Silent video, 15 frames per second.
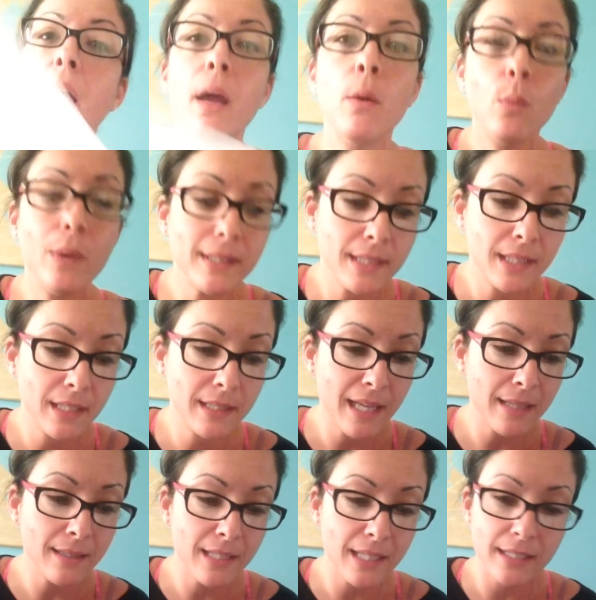and went to the
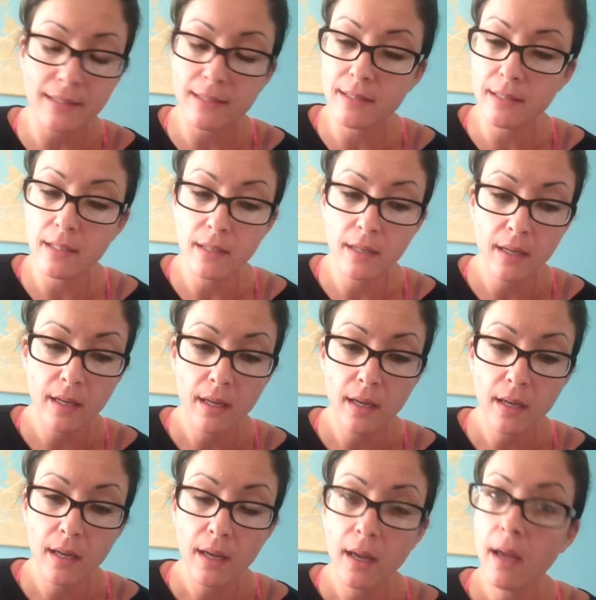dentist
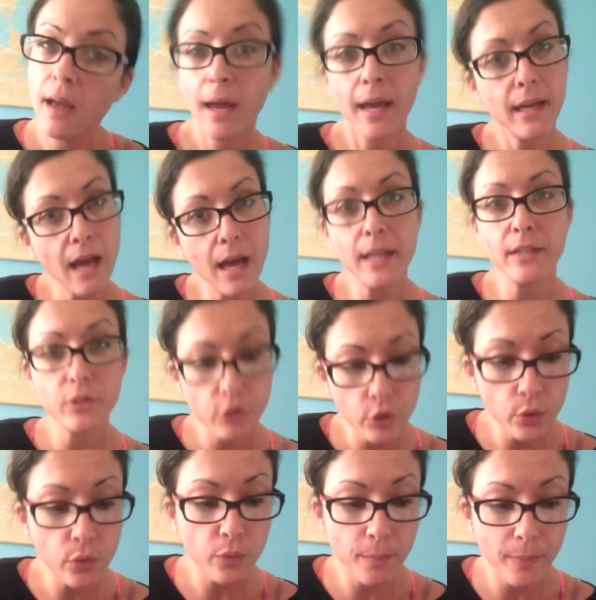and got his
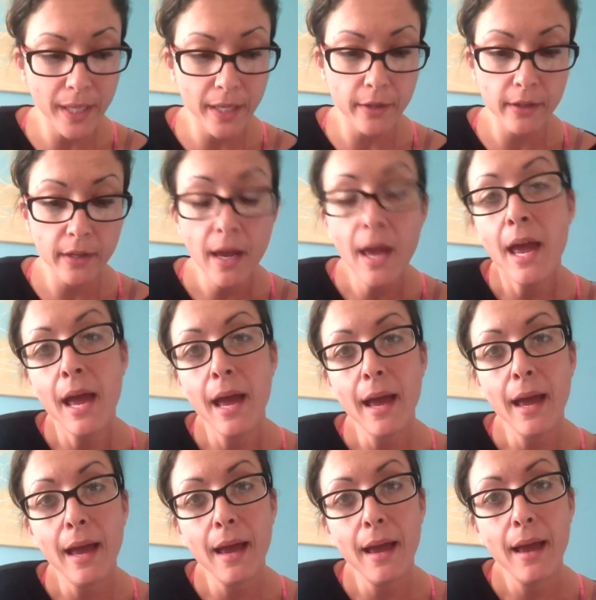tooth repaired.
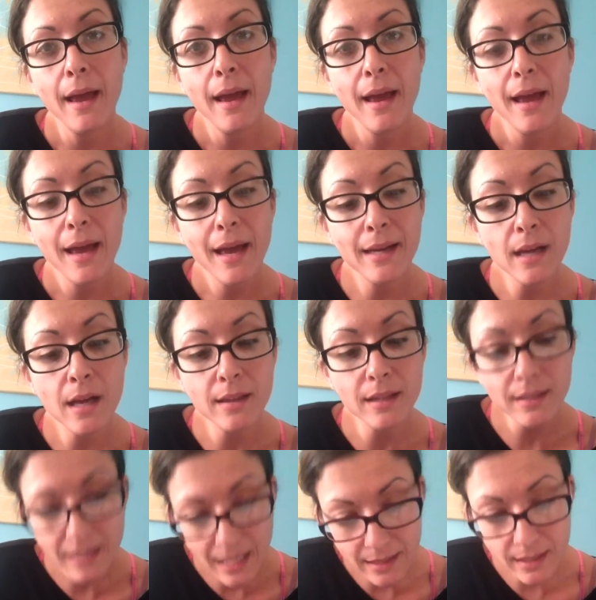And on the
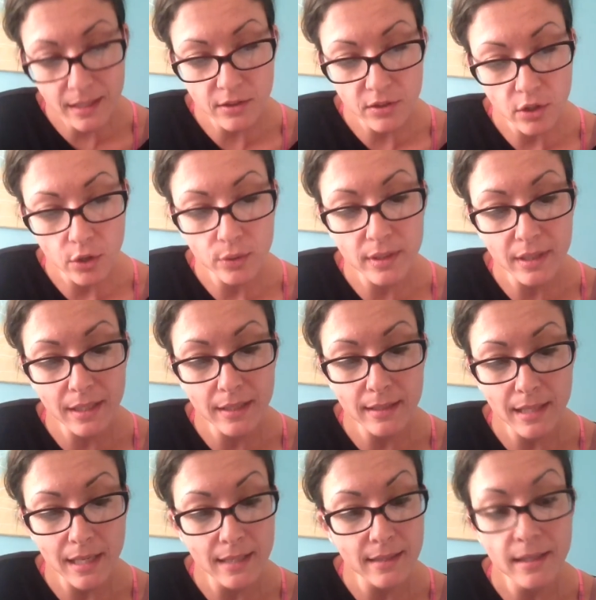dentist notes, it
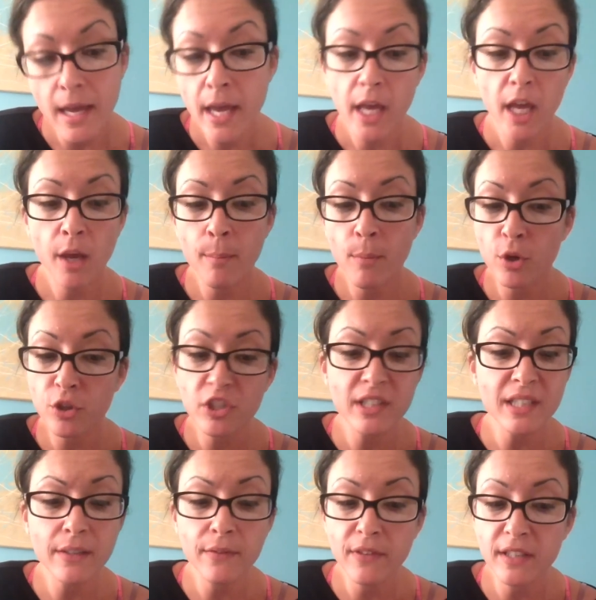says,
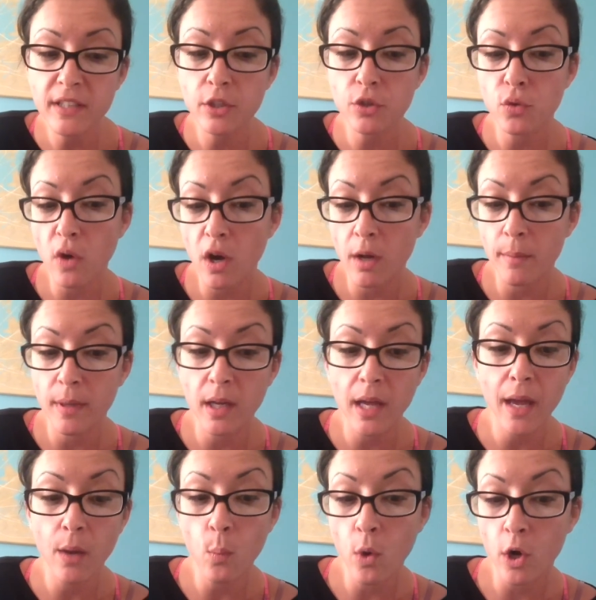emergency visit trauma
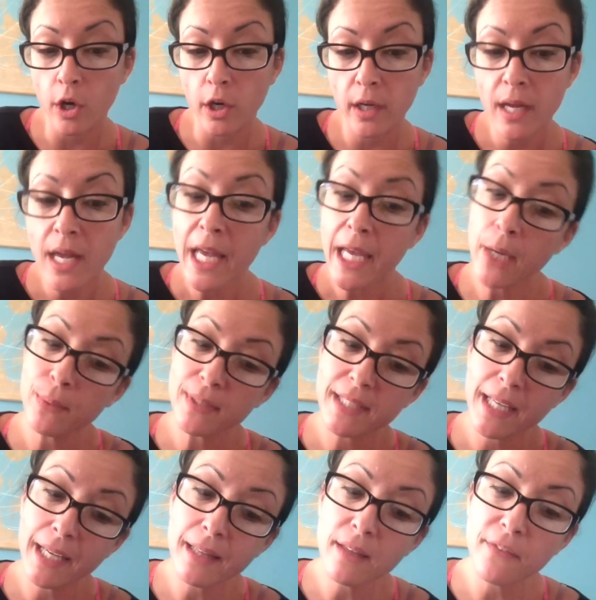at work. He was
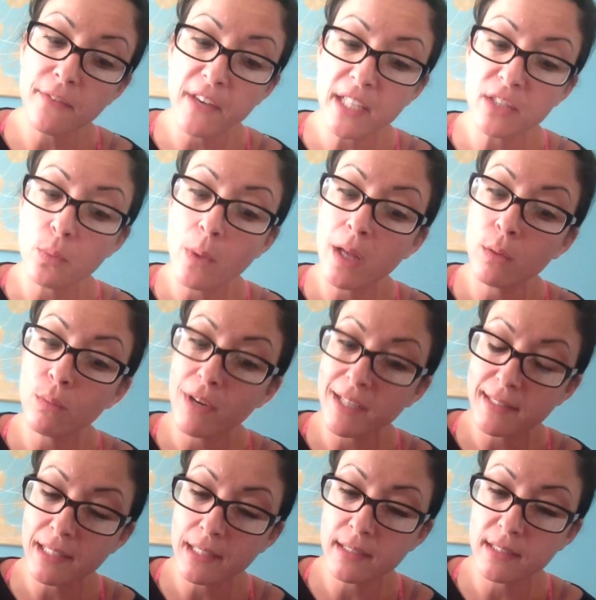hit in the face while
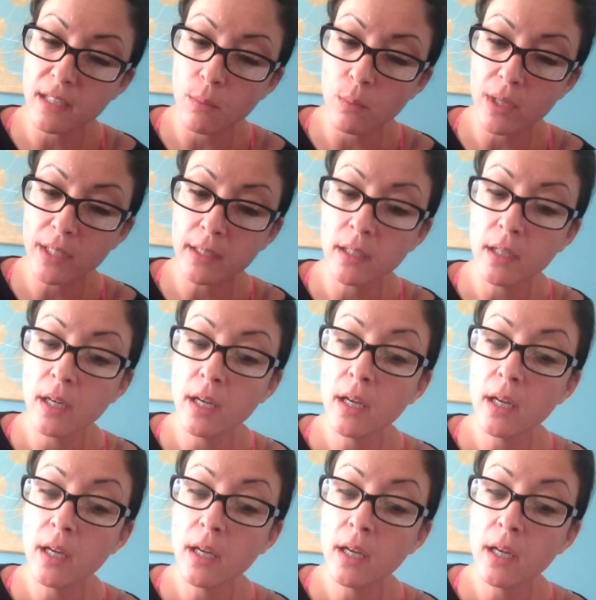arresting someone.